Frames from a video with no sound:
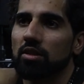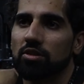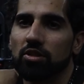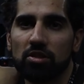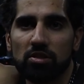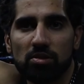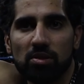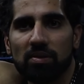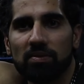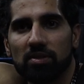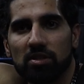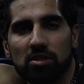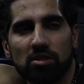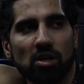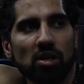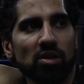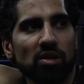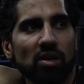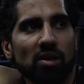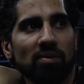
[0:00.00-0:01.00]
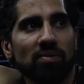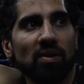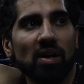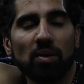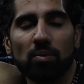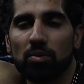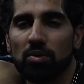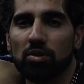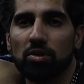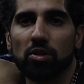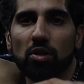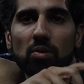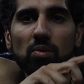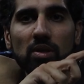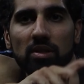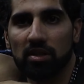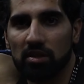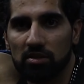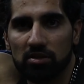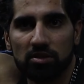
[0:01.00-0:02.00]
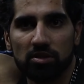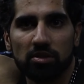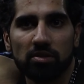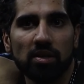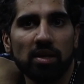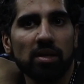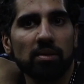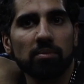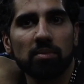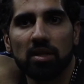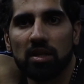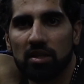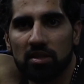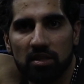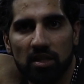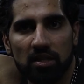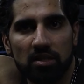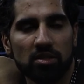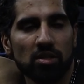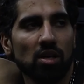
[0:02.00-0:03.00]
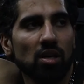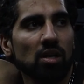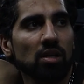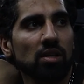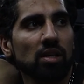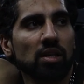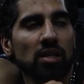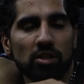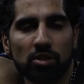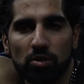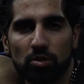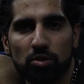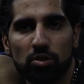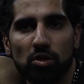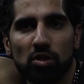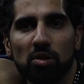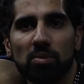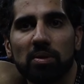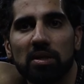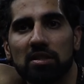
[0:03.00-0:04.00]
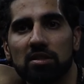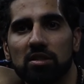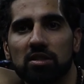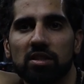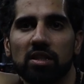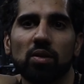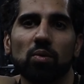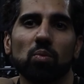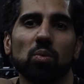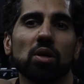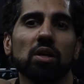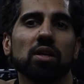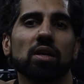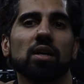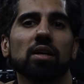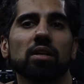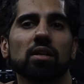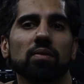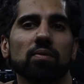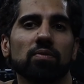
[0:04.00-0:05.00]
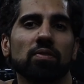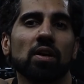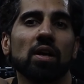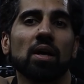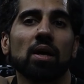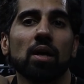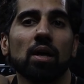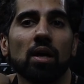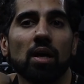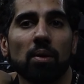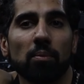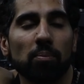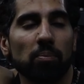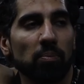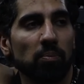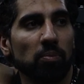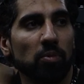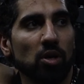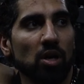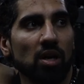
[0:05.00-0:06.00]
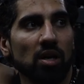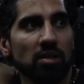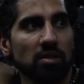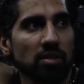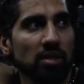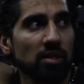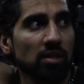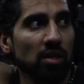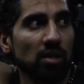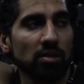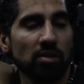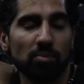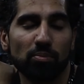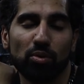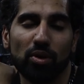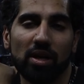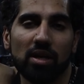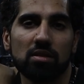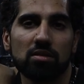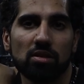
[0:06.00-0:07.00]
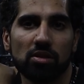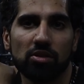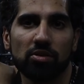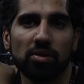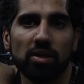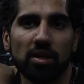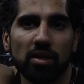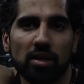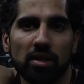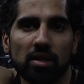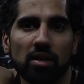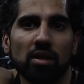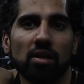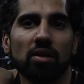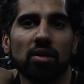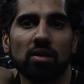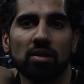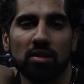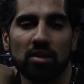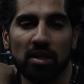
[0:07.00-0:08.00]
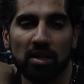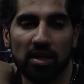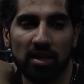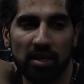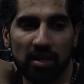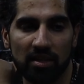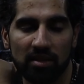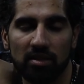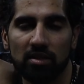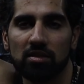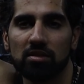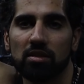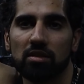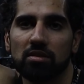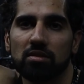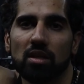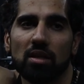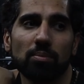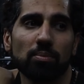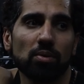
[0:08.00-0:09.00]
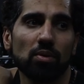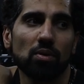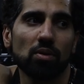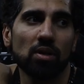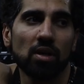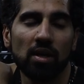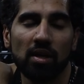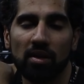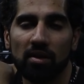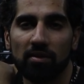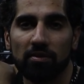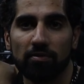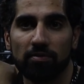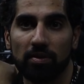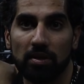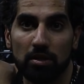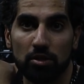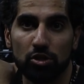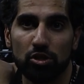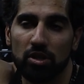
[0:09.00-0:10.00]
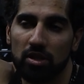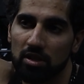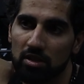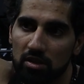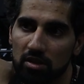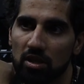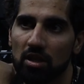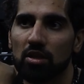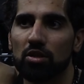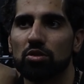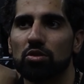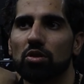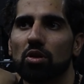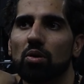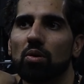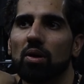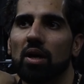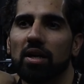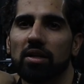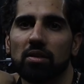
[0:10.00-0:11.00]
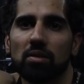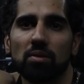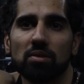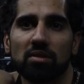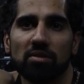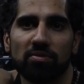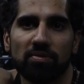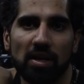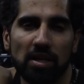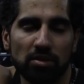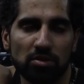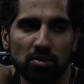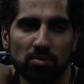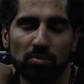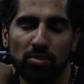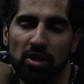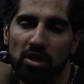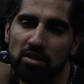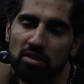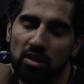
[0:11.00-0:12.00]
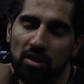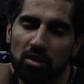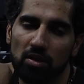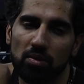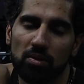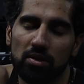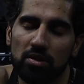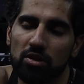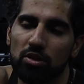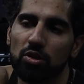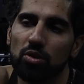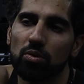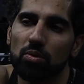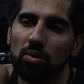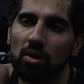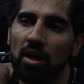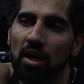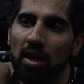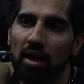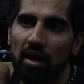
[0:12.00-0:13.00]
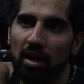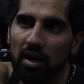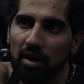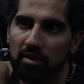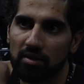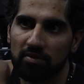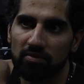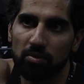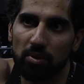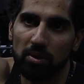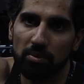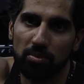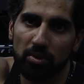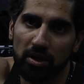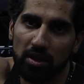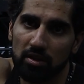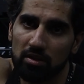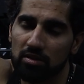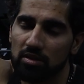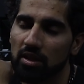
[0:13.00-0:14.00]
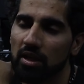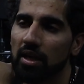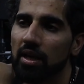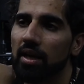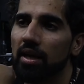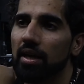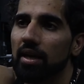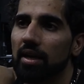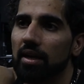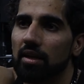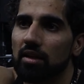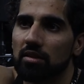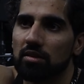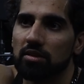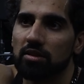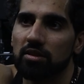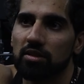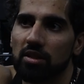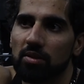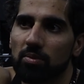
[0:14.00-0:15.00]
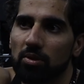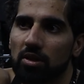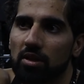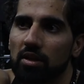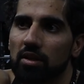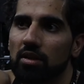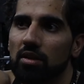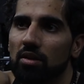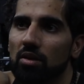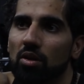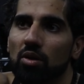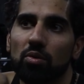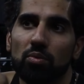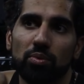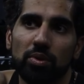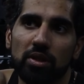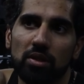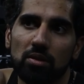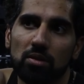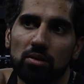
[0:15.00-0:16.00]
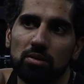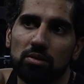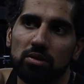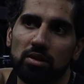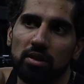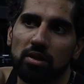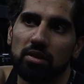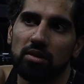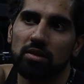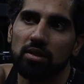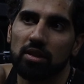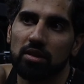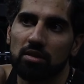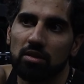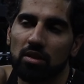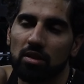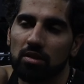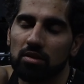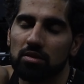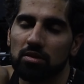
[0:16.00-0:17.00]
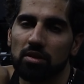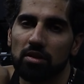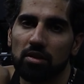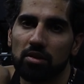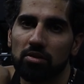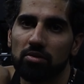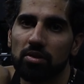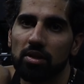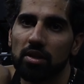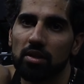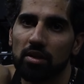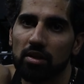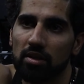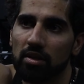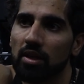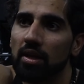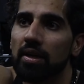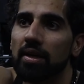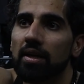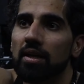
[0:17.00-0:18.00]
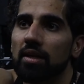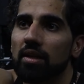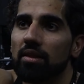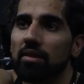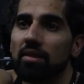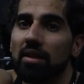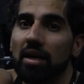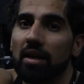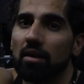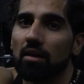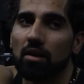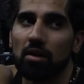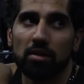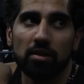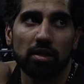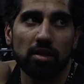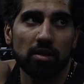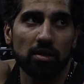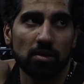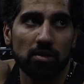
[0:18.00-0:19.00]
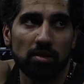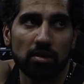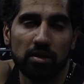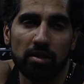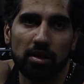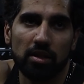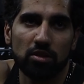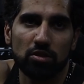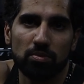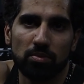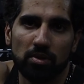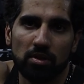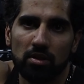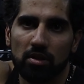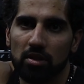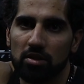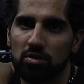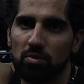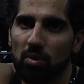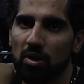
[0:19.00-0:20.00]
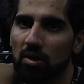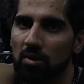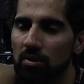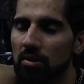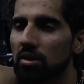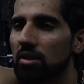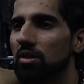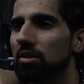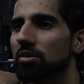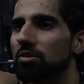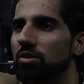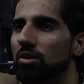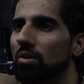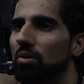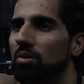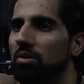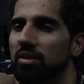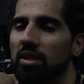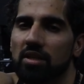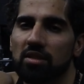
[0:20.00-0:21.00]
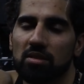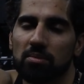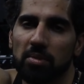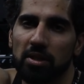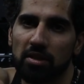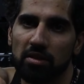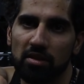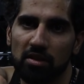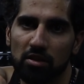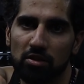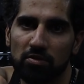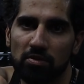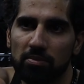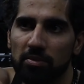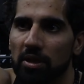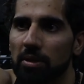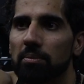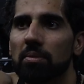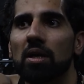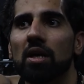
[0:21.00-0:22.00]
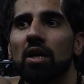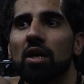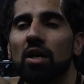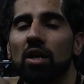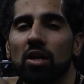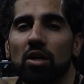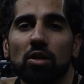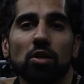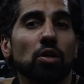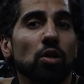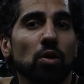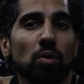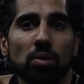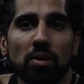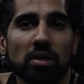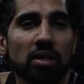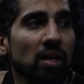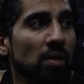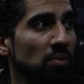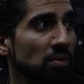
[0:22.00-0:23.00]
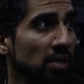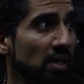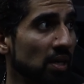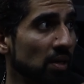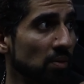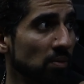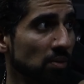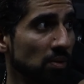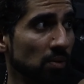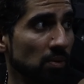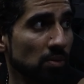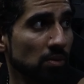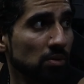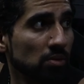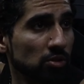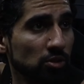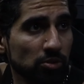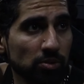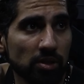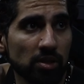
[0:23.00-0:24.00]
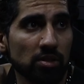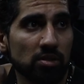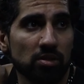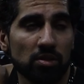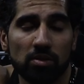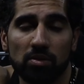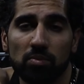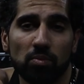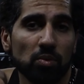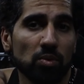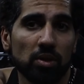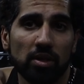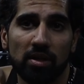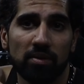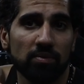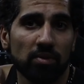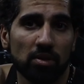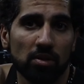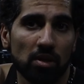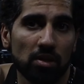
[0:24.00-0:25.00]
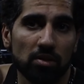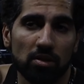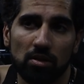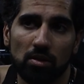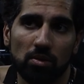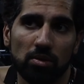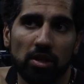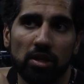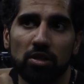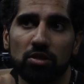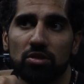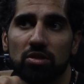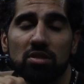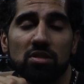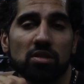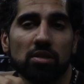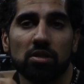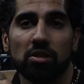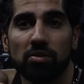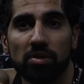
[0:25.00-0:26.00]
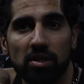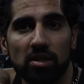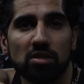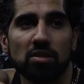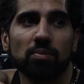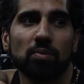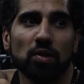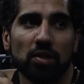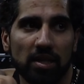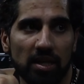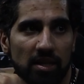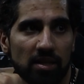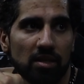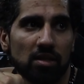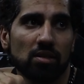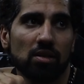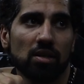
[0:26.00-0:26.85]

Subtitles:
just to even start off, I would go on Instagram, TikTok, YouTube and see what kind of content other brands are creating. In this example, fit jeans. So I'd go into fashion brands, I'd go into activewear brands and see what kind of reels and TikToks they're creating that are getting good engagement as well. So take some ideas from them, go to downtown, go to the streets and whatever other locations and create some organic